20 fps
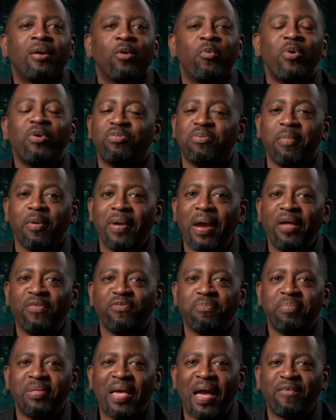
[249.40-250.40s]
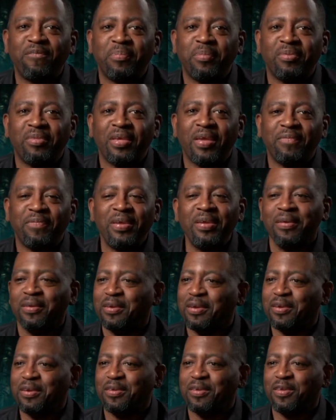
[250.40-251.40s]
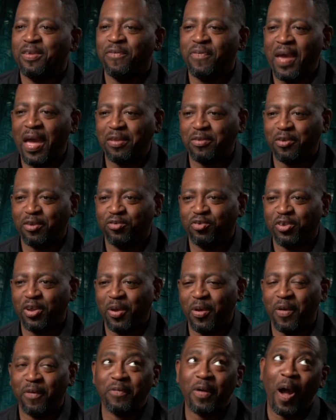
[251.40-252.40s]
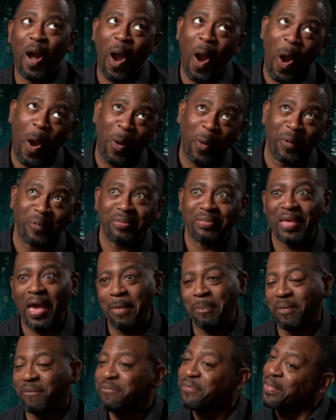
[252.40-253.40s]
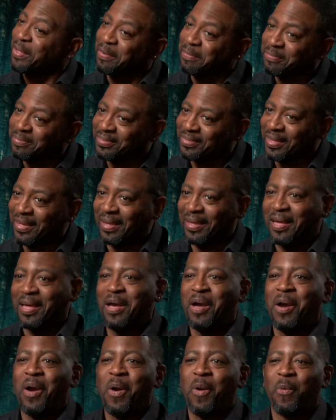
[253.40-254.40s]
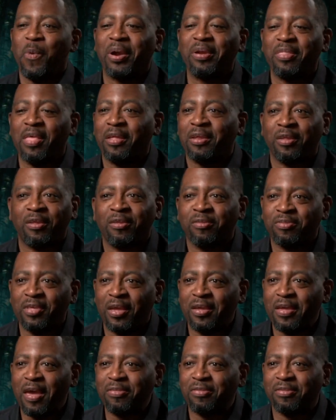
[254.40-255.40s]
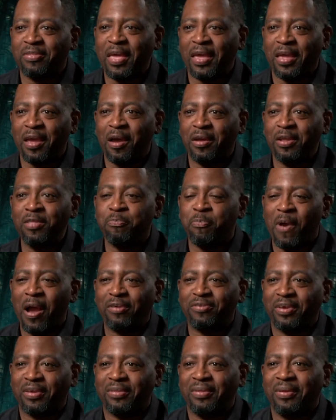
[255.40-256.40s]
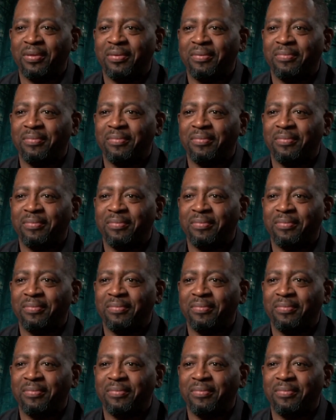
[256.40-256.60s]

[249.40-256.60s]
Wilson Morales from Black Film and TV. You've had your share of horror type of films. Mm-hmm. what led you to say yes to taking on this project?